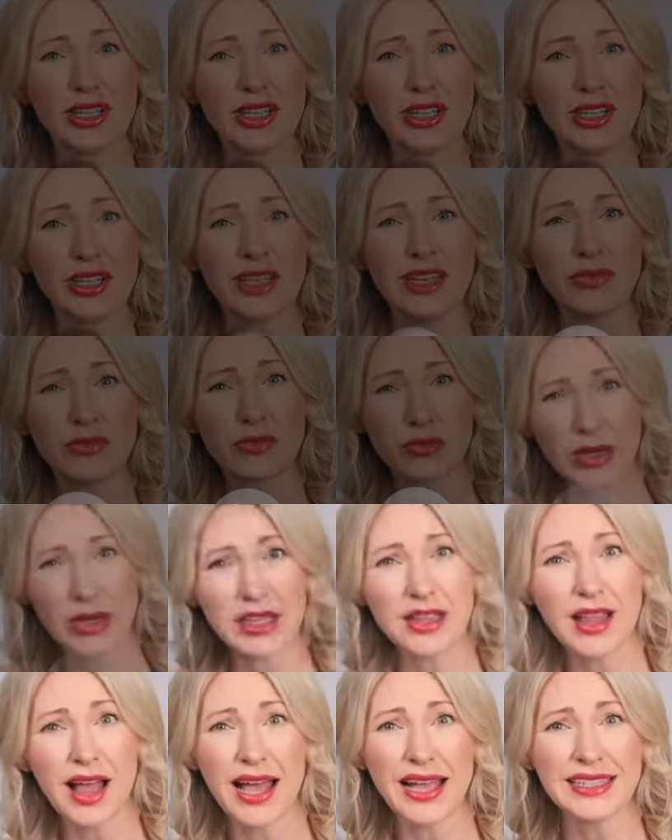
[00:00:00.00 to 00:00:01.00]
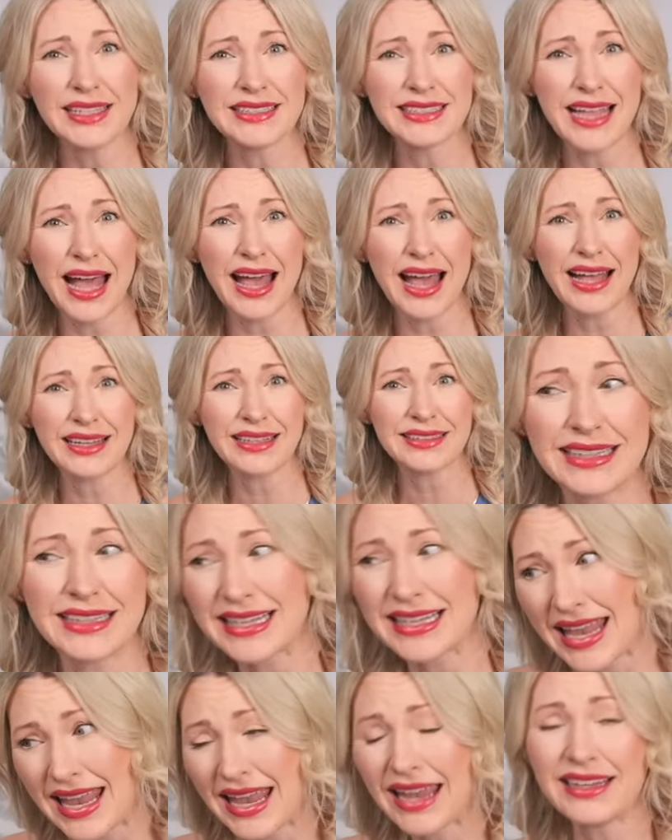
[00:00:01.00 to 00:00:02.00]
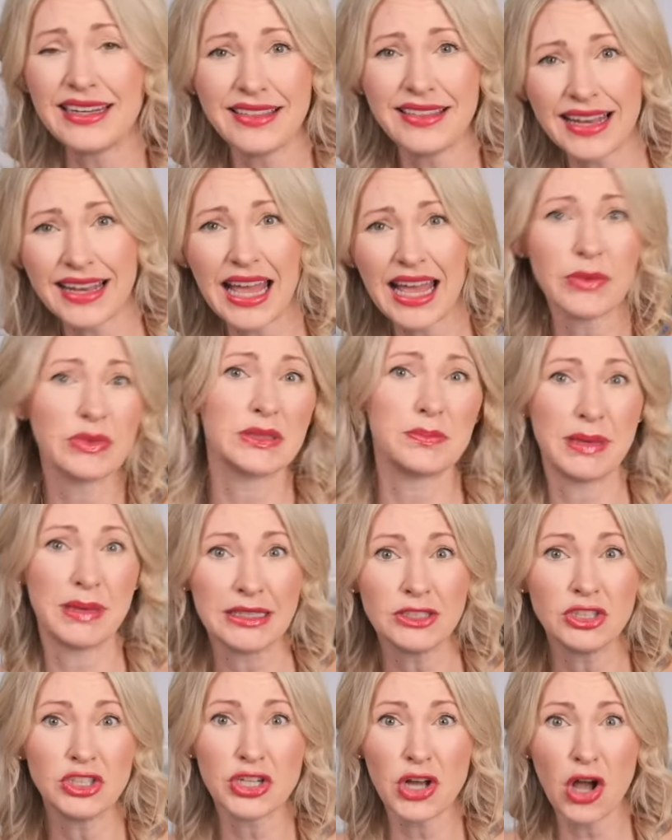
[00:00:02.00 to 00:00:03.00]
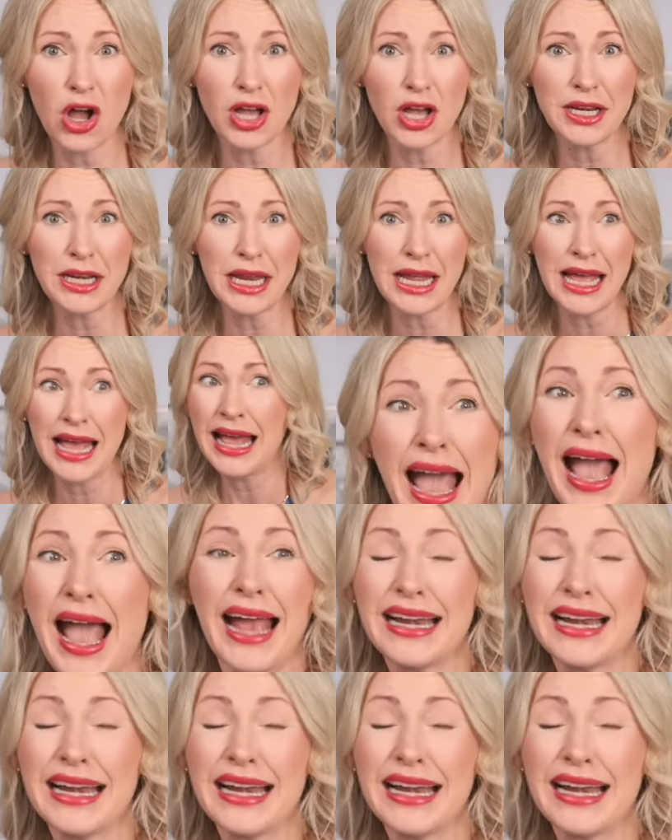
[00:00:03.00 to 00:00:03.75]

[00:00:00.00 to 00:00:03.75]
I realized that the candy that I was binging on, I